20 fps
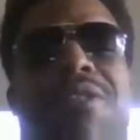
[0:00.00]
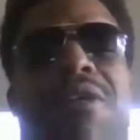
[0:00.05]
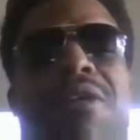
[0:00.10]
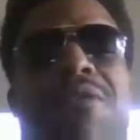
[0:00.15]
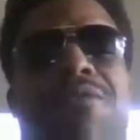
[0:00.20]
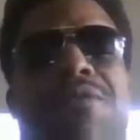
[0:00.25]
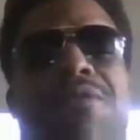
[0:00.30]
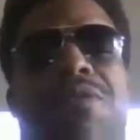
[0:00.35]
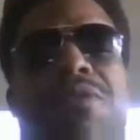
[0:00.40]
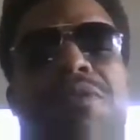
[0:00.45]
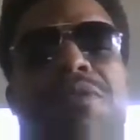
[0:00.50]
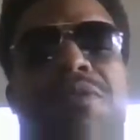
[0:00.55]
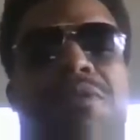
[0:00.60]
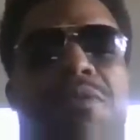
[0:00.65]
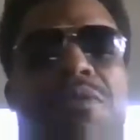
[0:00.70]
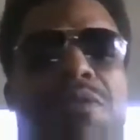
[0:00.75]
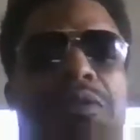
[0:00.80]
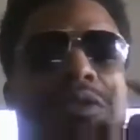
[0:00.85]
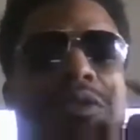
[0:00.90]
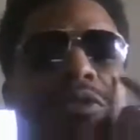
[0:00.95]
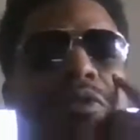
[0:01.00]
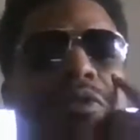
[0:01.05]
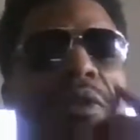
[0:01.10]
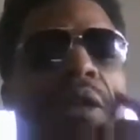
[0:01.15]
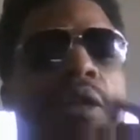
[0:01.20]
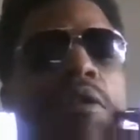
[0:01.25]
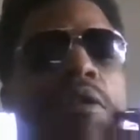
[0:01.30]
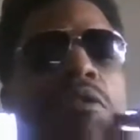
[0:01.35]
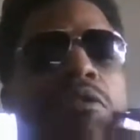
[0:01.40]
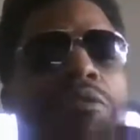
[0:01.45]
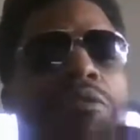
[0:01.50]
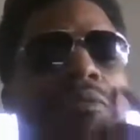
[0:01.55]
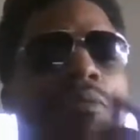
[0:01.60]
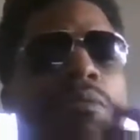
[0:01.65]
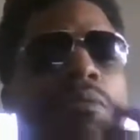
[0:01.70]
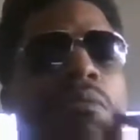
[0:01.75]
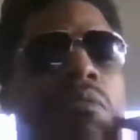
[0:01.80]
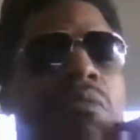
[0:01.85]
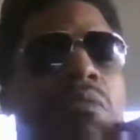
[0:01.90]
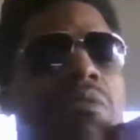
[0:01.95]
off the tracks
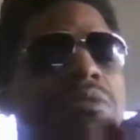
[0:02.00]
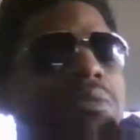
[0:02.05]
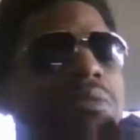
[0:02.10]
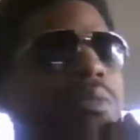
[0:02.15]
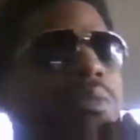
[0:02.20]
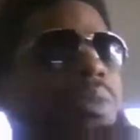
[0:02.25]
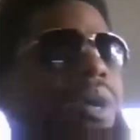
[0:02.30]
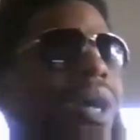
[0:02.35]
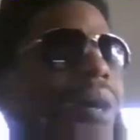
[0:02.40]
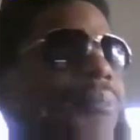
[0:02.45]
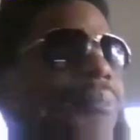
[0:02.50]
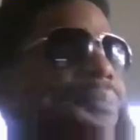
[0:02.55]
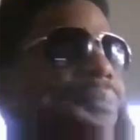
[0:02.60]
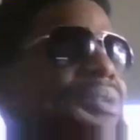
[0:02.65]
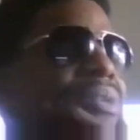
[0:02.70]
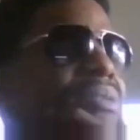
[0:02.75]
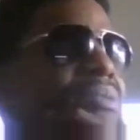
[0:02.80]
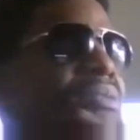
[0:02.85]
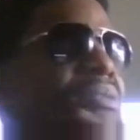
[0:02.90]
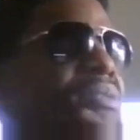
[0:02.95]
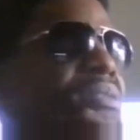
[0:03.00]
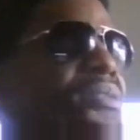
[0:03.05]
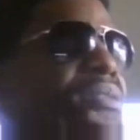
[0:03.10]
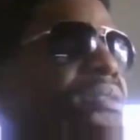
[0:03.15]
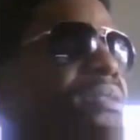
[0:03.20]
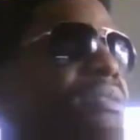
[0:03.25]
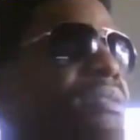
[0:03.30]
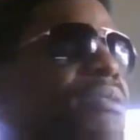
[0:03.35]
from where I mixed it,